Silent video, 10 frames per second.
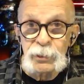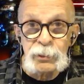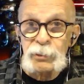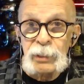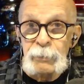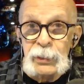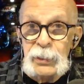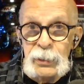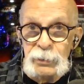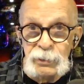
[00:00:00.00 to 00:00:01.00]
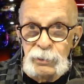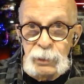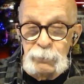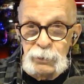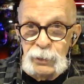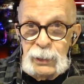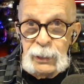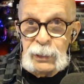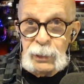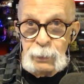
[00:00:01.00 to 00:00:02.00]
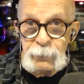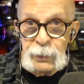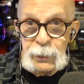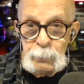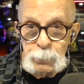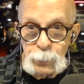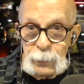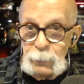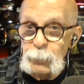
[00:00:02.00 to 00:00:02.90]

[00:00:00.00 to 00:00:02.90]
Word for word: six or seven years since I've seen any kind of a keyboard.